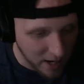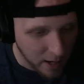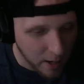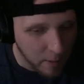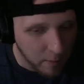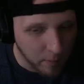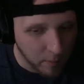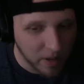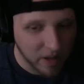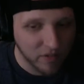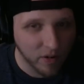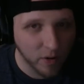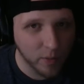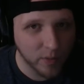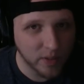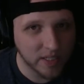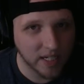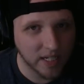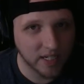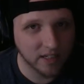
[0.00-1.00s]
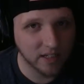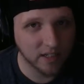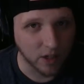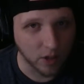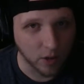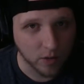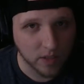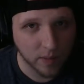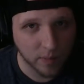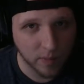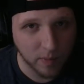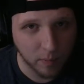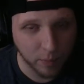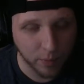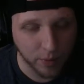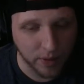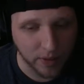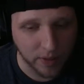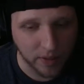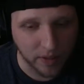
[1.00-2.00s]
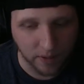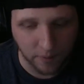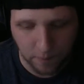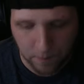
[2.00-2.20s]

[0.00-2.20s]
but I've always had something pretty good.